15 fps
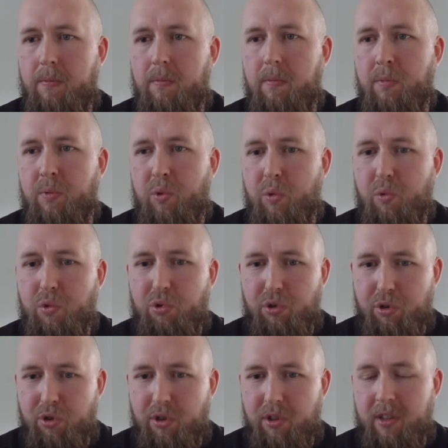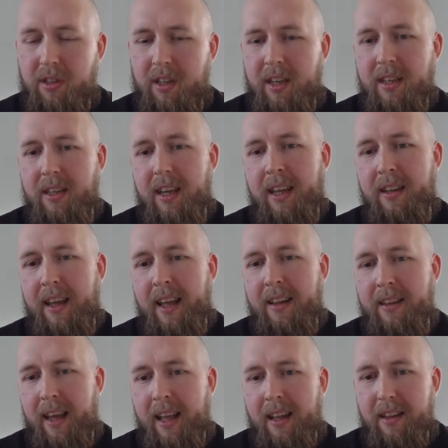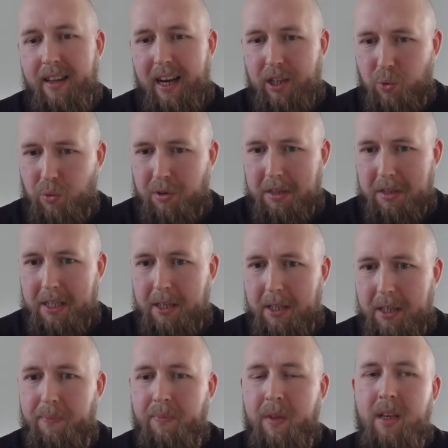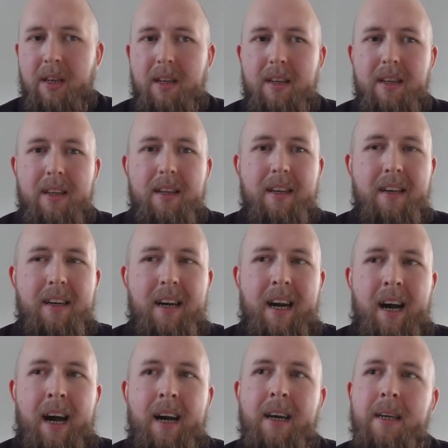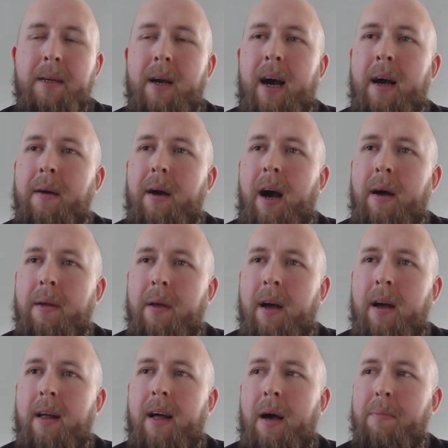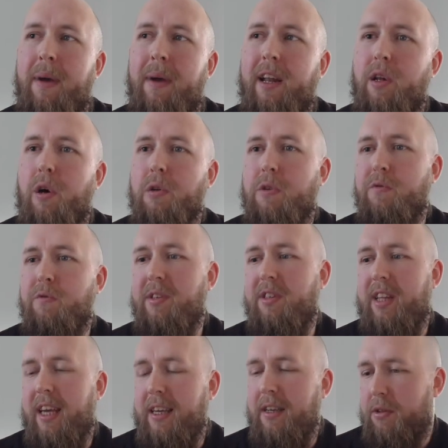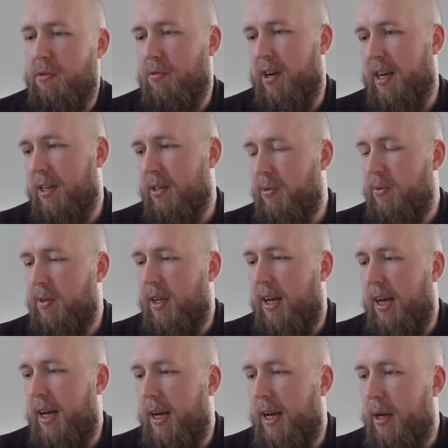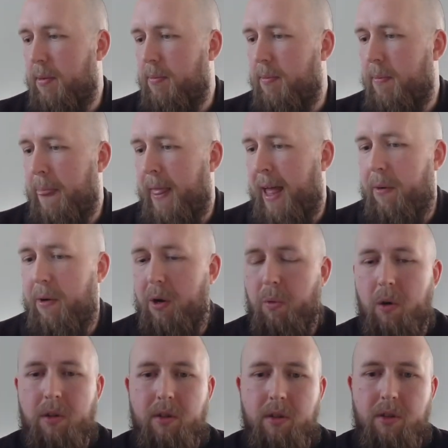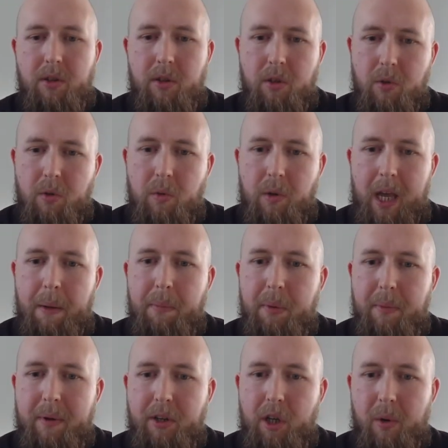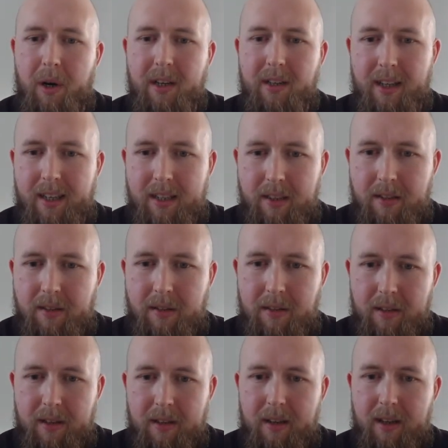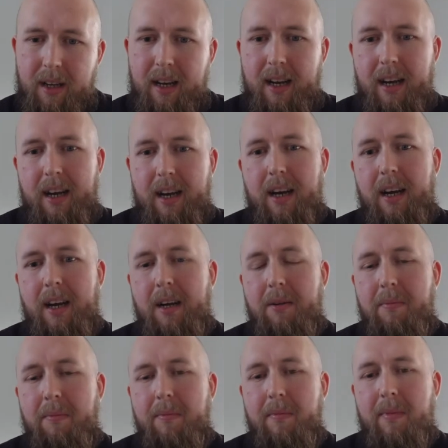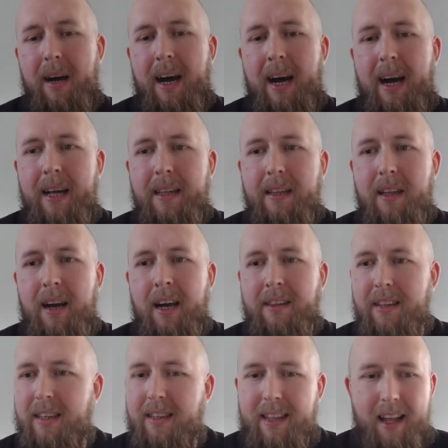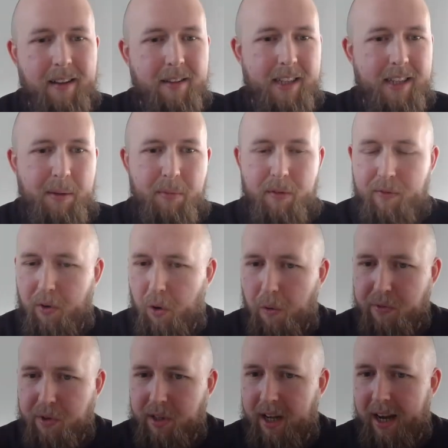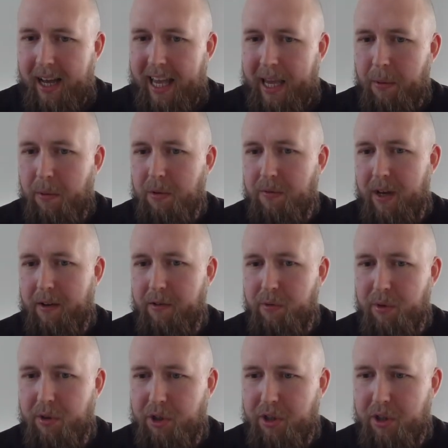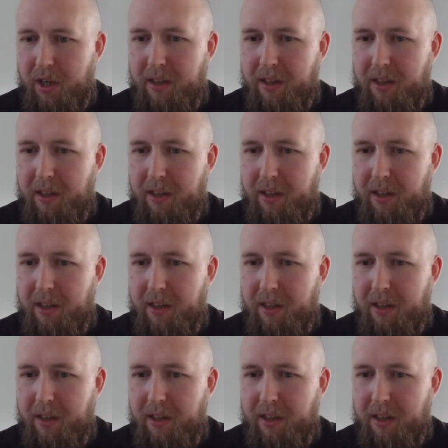sort of trust in the actual team. I made lots of mistakes around how I wanted to implement new ideas, and I didn't get the team involved in that. It was very much,